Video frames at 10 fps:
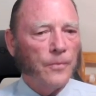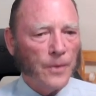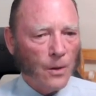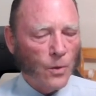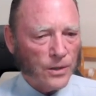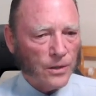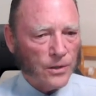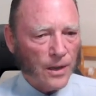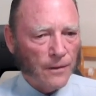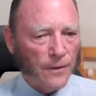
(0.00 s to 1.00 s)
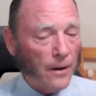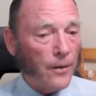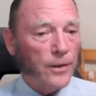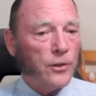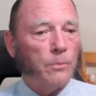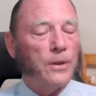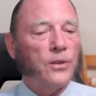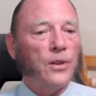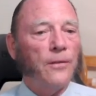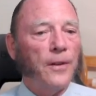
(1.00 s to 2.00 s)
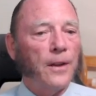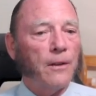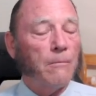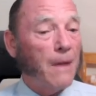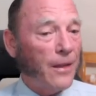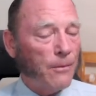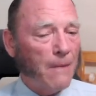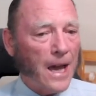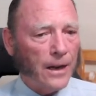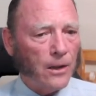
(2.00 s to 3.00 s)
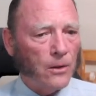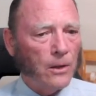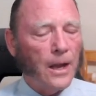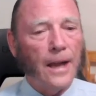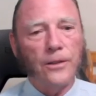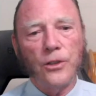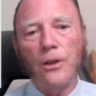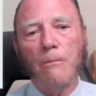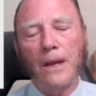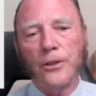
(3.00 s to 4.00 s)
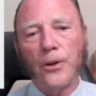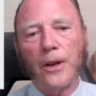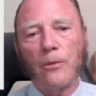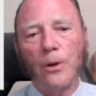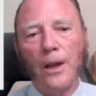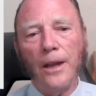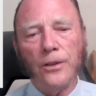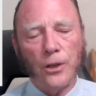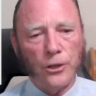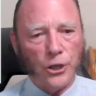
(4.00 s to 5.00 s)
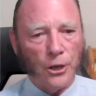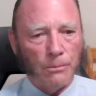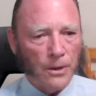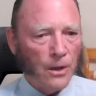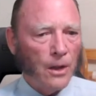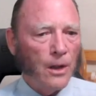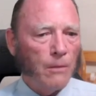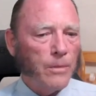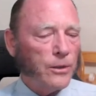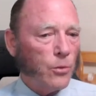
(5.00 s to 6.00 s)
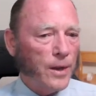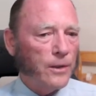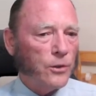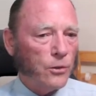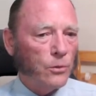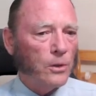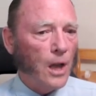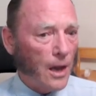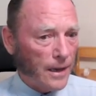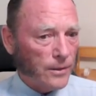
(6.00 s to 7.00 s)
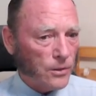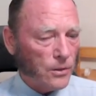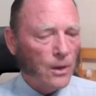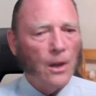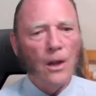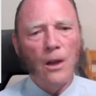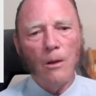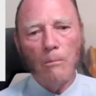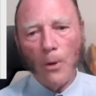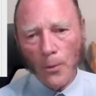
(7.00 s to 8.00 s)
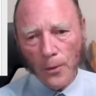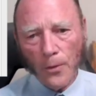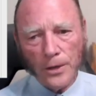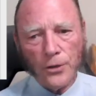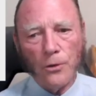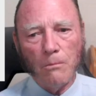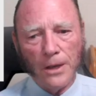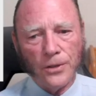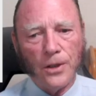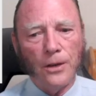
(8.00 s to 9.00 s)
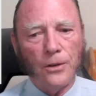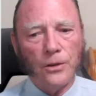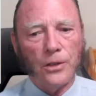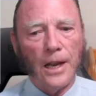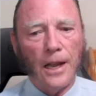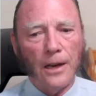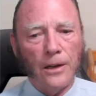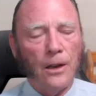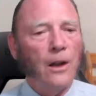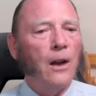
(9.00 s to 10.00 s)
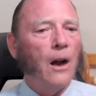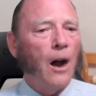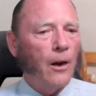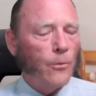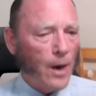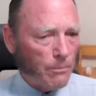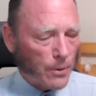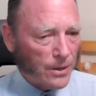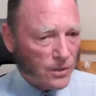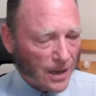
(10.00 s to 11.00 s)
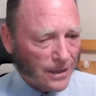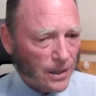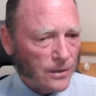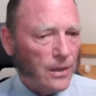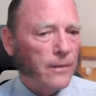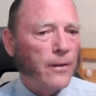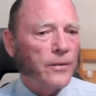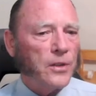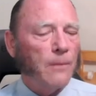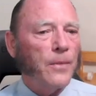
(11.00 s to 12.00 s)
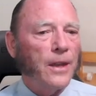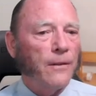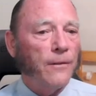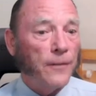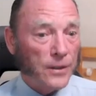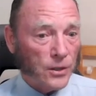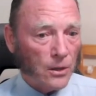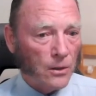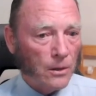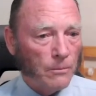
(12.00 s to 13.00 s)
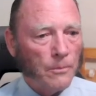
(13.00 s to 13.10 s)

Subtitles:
which is a very specific mathematical and geometric relationship between two lines, both of which you must understand are representative of something physical.